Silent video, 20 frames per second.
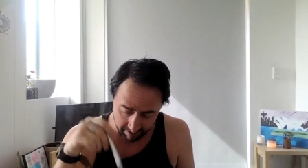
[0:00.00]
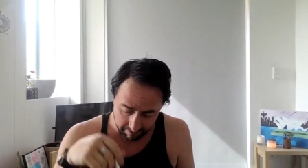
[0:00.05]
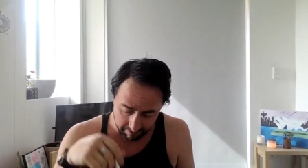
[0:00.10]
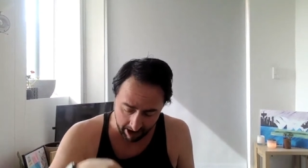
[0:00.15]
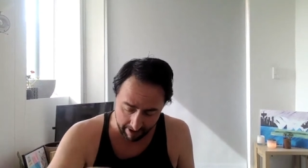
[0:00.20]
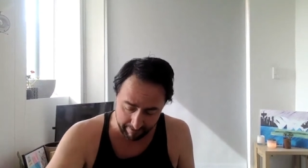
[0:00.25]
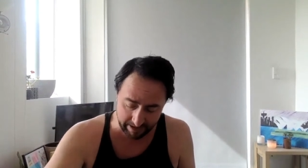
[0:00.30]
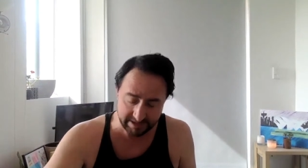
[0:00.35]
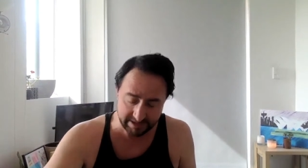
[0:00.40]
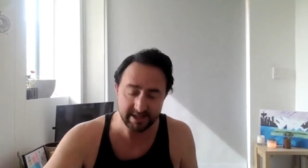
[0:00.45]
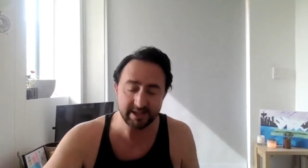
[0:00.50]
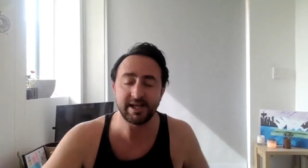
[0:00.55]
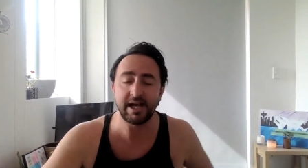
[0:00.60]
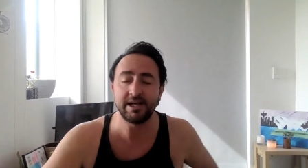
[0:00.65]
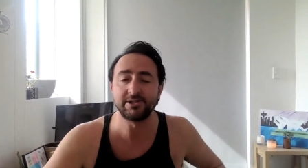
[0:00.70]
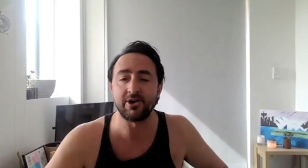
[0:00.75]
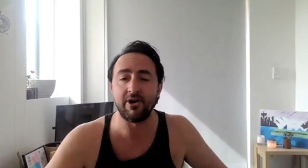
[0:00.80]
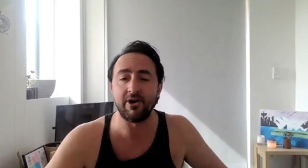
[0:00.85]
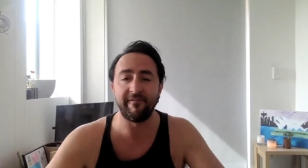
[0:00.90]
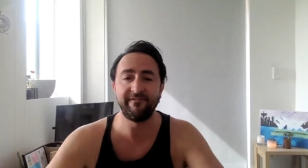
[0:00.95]
My business
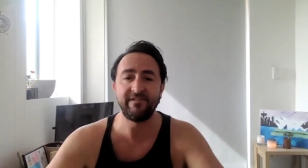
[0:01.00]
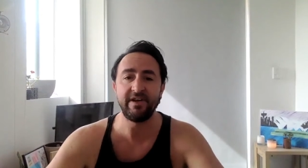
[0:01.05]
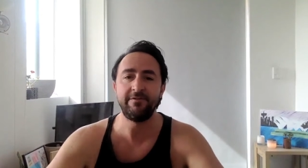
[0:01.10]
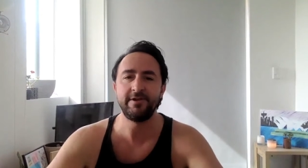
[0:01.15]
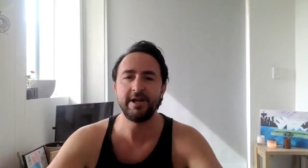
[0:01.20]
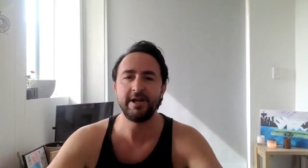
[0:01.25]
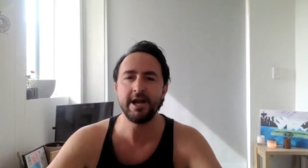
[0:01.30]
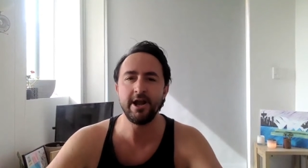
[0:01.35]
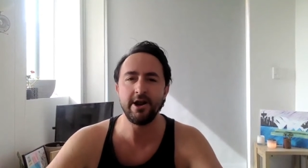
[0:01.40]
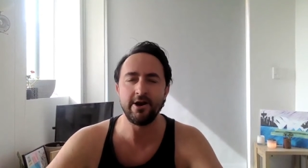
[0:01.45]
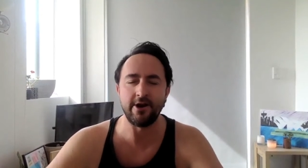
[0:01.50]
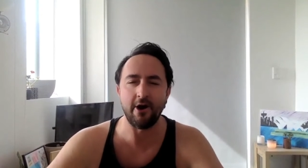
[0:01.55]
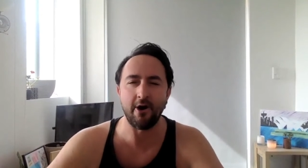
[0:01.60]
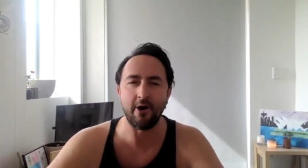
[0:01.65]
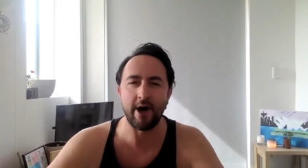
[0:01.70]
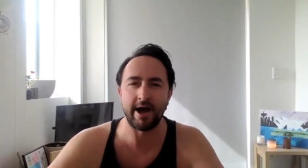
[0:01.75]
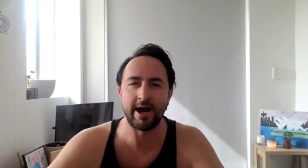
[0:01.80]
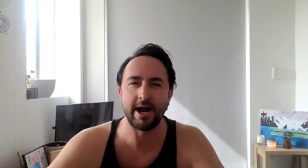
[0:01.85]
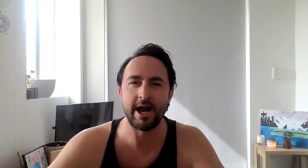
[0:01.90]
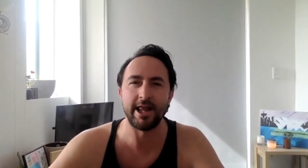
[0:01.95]
has got
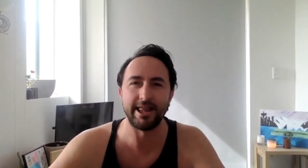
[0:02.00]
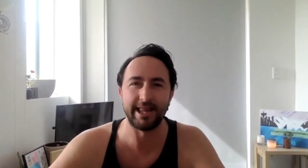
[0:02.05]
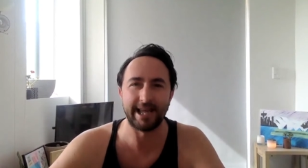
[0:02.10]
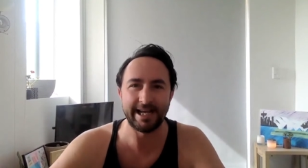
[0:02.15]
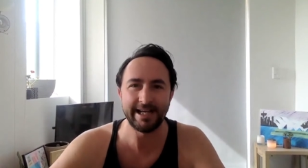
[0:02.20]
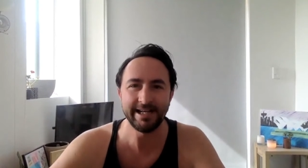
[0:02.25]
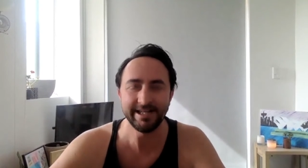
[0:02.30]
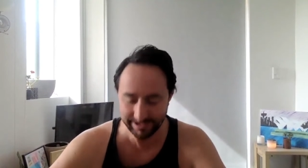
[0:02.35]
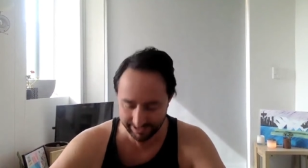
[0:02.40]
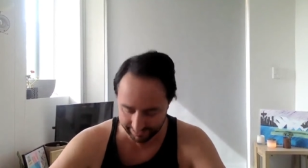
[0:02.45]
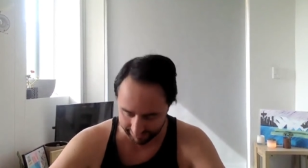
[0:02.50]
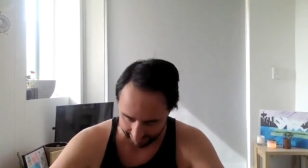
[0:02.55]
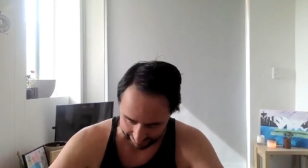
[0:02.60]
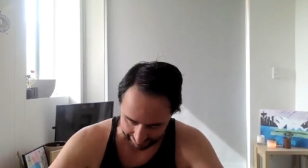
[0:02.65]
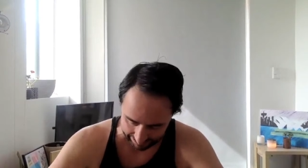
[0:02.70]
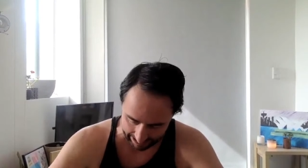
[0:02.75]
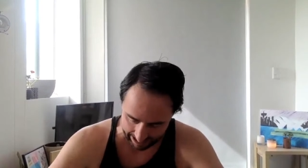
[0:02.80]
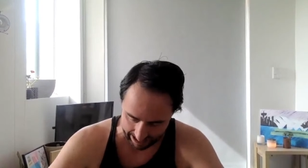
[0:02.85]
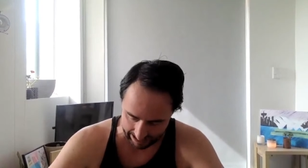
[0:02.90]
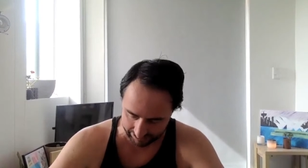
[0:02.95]
59 leads
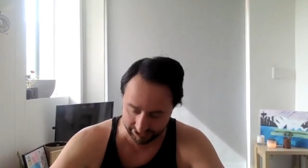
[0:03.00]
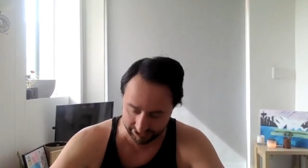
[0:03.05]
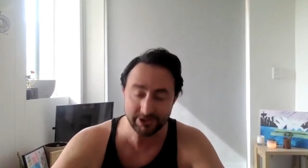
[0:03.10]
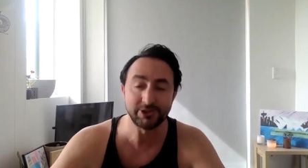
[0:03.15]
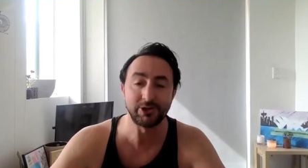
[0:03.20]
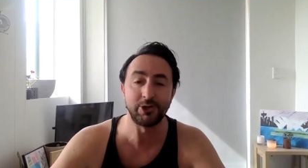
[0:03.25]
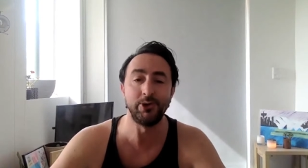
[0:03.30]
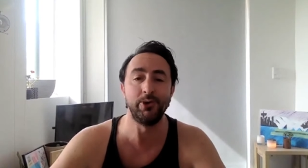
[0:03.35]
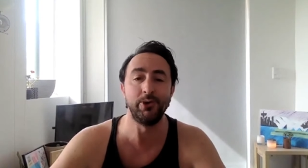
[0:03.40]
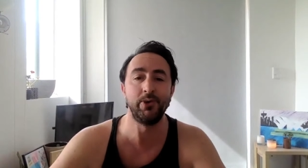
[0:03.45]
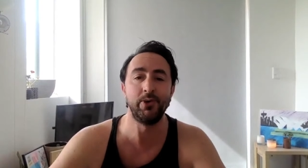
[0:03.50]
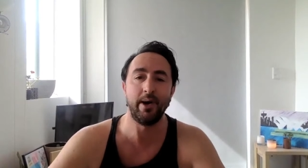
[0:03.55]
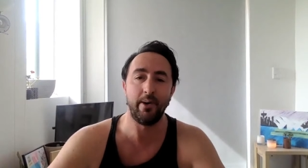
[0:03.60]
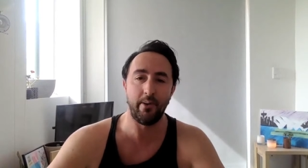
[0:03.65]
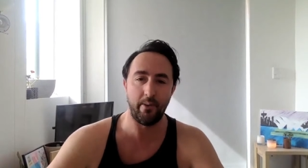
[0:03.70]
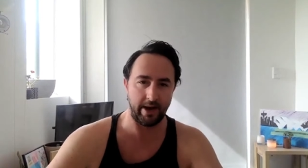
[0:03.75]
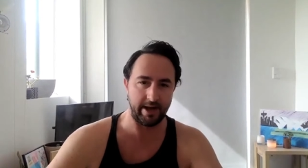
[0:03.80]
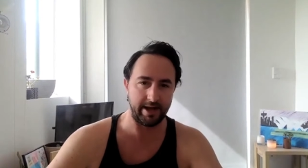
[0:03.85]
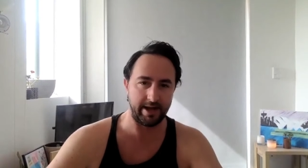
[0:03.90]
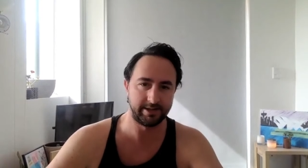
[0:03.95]
in the last 2
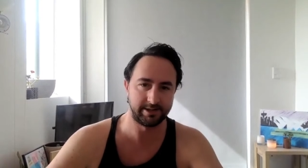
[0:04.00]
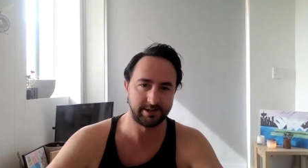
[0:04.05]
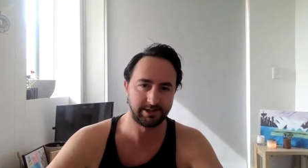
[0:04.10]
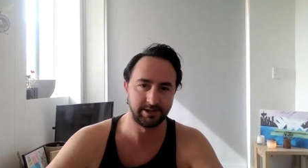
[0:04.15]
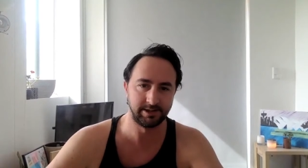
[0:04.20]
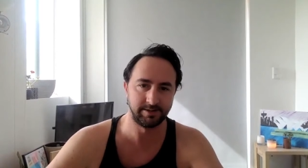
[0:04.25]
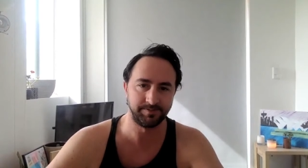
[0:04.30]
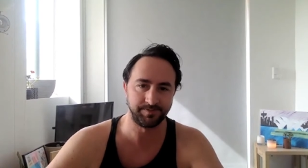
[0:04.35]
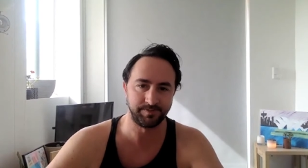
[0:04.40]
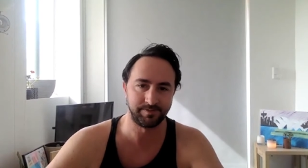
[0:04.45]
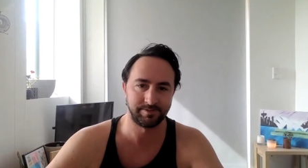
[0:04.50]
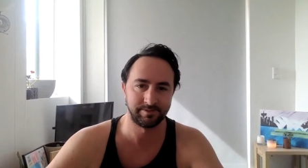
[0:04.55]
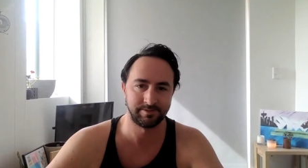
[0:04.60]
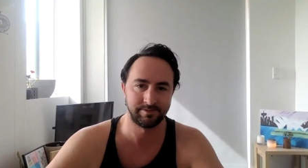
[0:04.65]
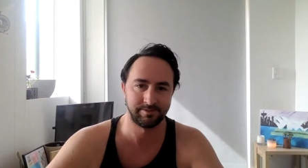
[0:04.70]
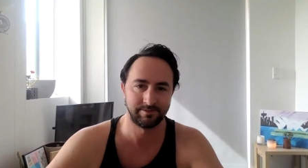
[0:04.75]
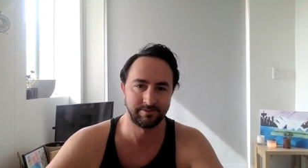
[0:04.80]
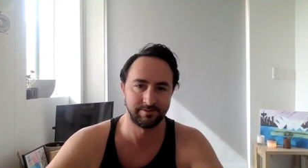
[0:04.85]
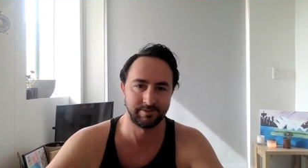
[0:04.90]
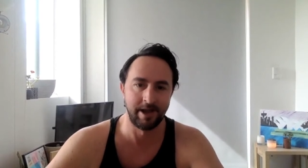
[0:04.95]
weeks.
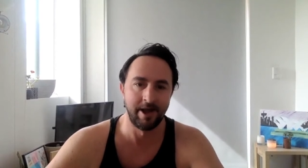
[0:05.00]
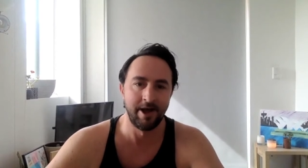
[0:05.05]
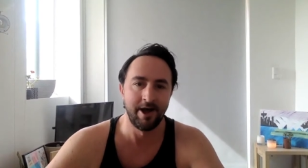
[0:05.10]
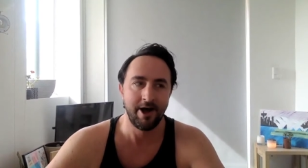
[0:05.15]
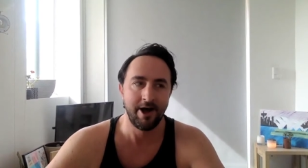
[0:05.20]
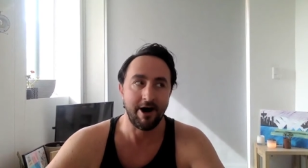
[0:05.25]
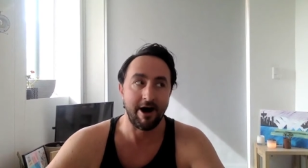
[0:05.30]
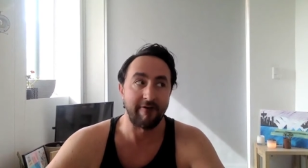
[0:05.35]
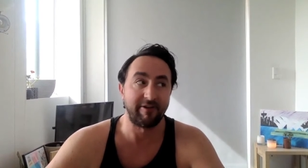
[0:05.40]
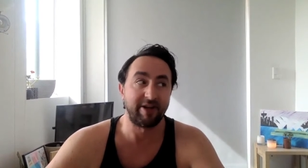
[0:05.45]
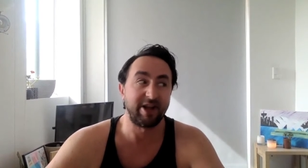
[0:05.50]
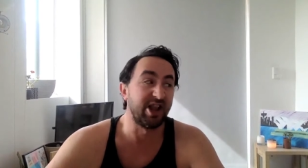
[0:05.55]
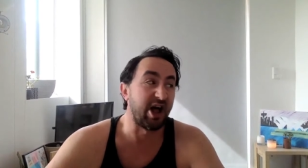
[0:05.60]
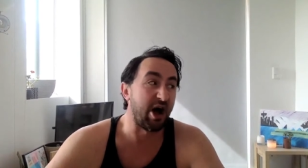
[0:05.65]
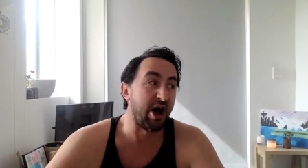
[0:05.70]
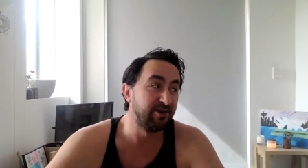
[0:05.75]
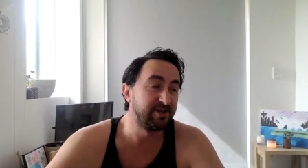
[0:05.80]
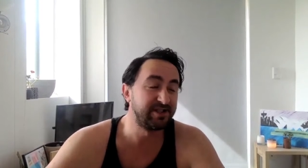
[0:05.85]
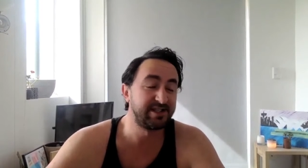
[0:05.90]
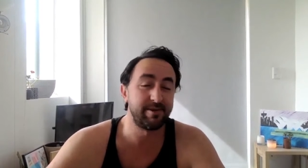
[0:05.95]
I've
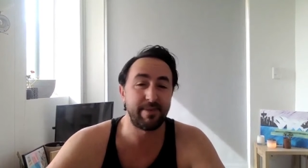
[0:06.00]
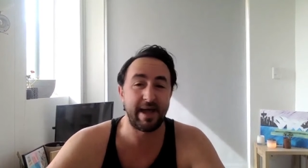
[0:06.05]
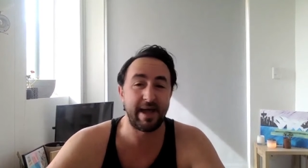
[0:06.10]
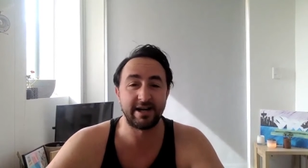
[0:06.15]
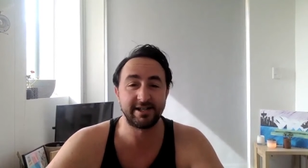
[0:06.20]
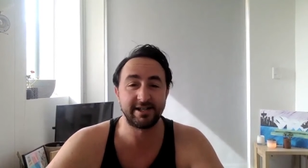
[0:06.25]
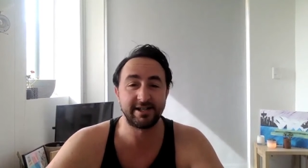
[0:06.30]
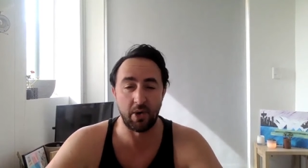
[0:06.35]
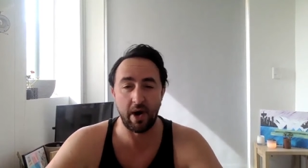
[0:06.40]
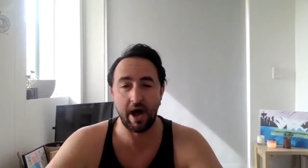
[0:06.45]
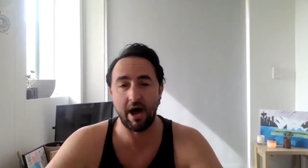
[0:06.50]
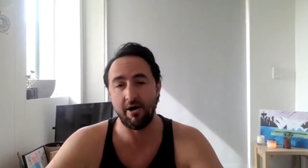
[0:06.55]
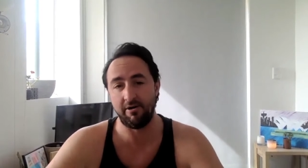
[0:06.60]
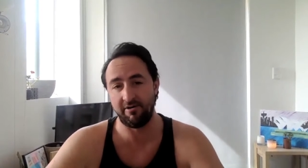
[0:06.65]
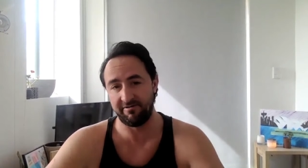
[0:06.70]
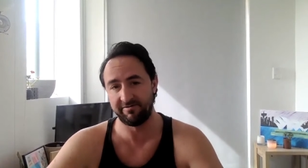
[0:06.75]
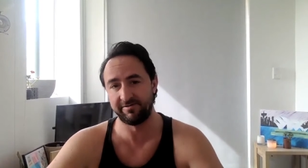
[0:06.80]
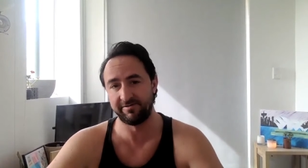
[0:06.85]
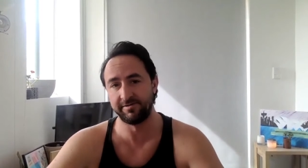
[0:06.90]
closed about 12